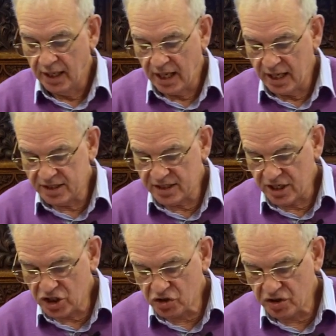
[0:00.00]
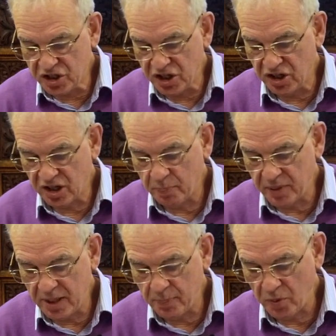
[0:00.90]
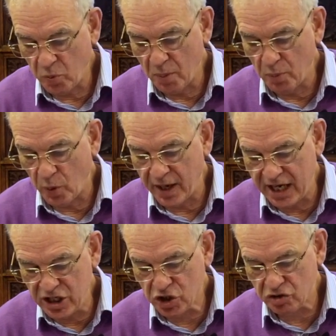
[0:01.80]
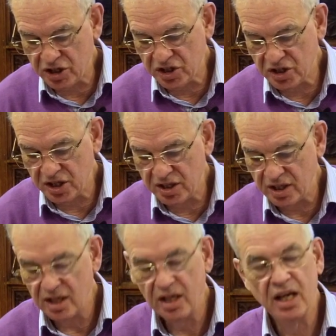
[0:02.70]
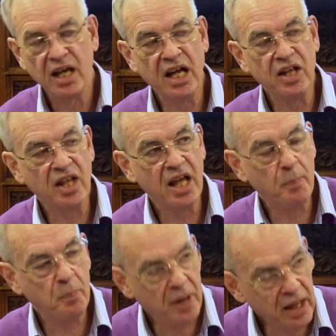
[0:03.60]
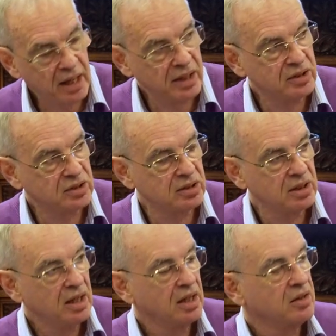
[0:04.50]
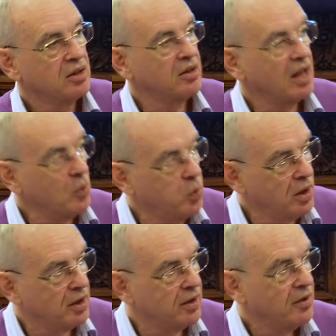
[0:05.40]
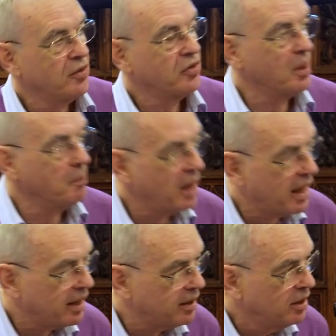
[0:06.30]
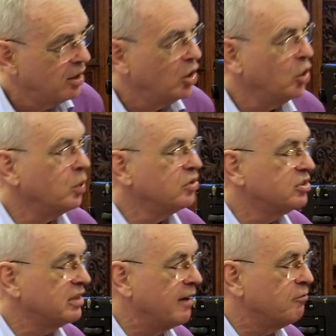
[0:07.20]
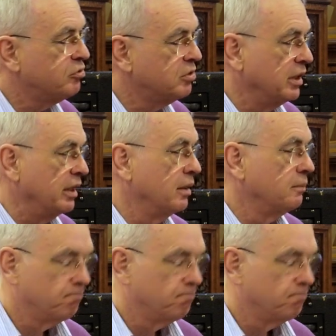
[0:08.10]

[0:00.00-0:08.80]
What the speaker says: It is interesting that the people were more interested in their pigs than they were the man who was set free.